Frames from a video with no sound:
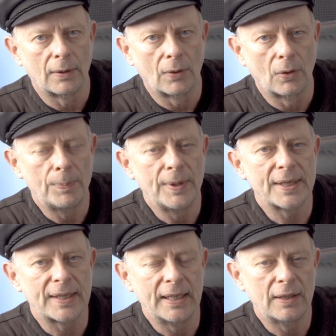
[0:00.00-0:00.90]

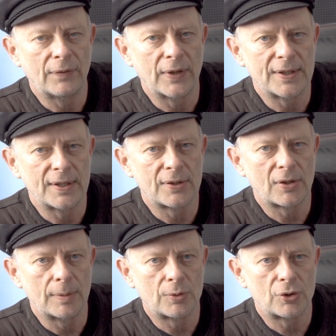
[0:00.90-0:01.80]
OBS interface
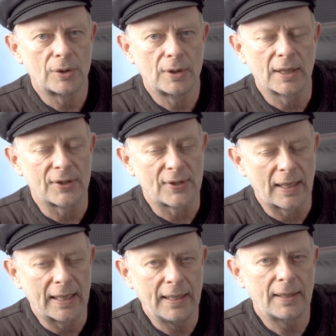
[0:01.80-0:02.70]
description. There is a
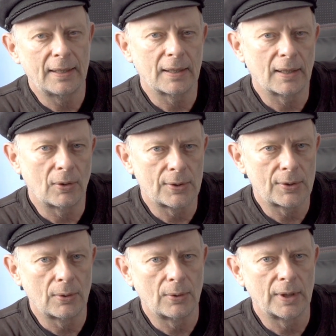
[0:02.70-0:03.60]
link
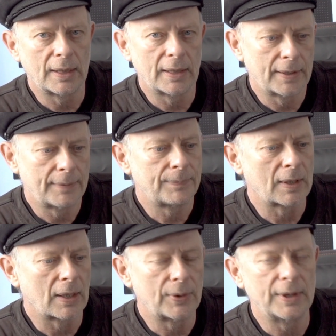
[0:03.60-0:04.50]
also
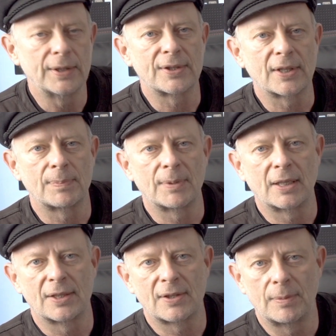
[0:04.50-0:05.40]
down in the
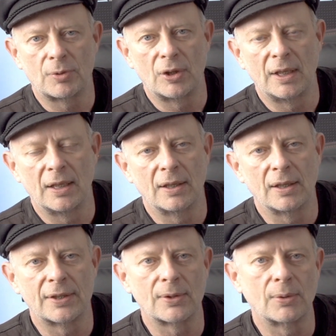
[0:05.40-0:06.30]
description here,
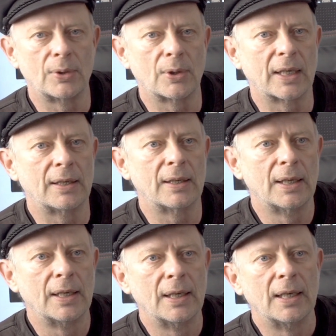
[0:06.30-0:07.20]
so you can
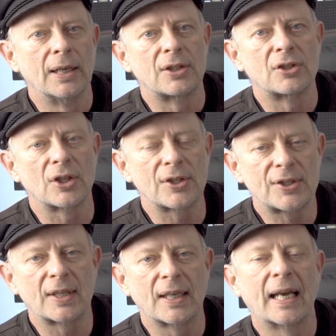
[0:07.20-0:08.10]

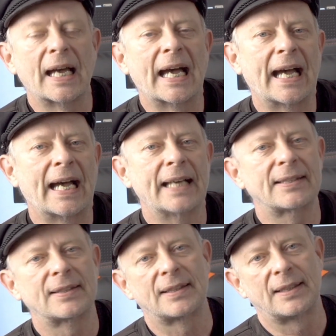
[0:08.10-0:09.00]
just
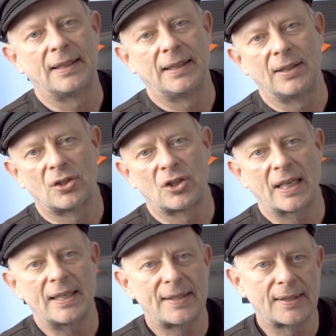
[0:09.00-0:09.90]
add the
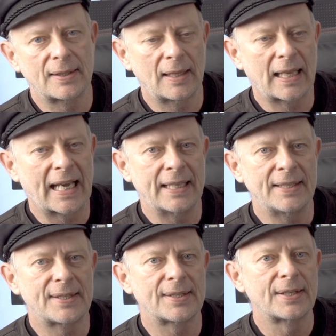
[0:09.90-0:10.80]
JSON
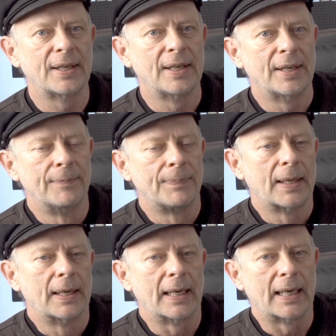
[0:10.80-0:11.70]
lines,
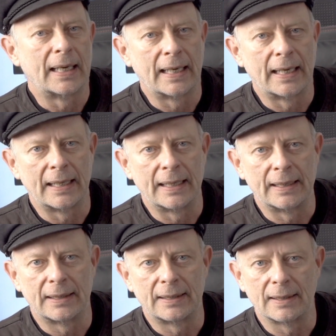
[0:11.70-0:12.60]

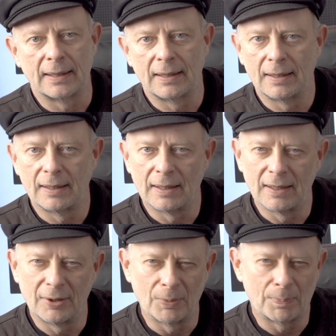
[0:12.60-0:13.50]
and
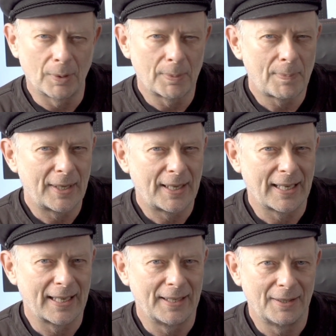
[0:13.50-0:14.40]
you probably
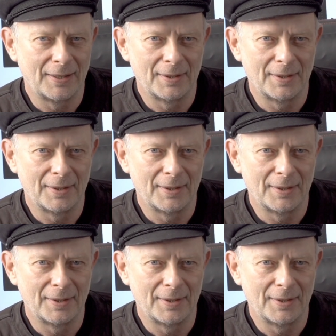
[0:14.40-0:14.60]
can